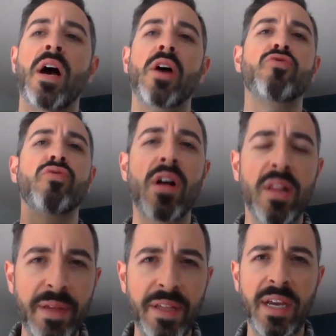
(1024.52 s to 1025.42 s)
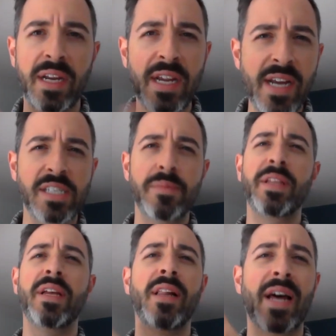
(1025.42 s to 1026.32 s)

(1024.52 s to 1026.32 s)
Crawlability and indexability,